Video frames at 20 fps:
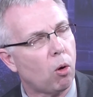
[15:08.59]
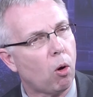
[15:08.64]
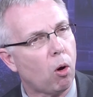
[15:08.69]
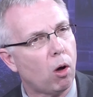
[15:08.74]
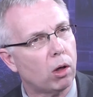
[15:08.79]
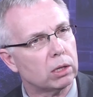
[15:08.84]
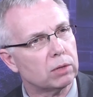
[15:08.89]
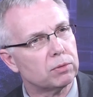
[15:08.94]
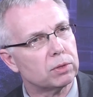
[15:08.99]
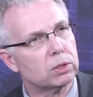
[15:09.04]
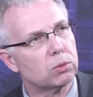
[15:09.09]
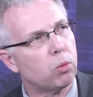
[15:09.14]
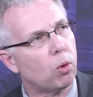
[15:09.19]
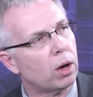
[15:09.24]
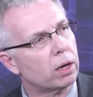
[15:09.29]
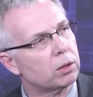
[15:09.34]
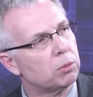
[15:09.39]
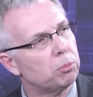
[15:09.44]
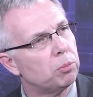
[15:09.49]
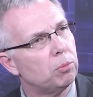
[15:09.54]
All of
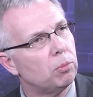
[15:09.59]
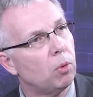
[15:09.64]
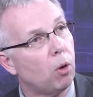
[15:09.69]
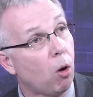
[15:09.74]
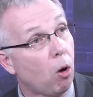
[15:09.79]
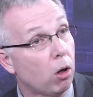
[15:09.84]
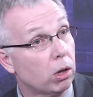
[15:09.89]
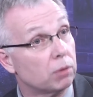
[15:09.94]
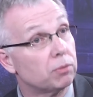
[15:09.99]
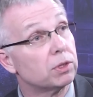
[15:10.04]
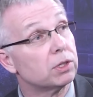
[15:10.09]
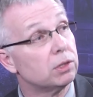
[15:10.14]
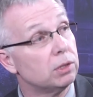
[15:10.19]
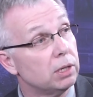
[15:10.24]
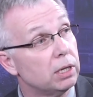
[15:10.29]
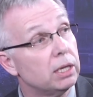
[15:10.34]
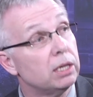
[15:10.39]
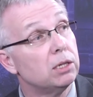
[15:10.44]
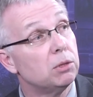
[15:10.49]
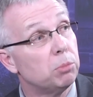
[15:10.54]
us
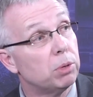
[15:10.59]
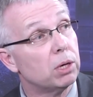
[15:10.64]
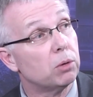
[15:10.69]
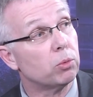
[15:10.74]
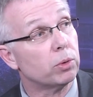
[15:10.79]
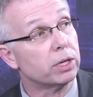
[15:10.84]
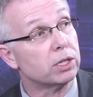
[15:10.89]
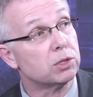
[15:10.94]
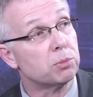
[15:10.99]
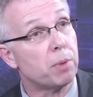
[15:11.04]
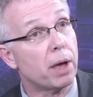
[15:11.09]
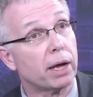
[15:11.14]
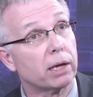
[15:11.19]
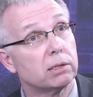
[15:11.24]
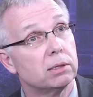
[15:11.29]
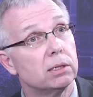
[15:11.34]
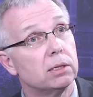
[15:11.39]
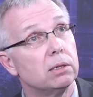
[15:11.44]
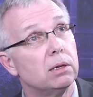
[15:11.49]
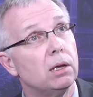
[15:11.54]
need to be
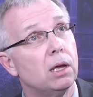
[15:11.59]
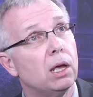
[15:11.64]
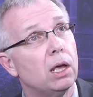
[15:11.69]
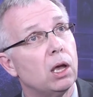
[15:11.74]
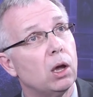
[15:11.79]
respected.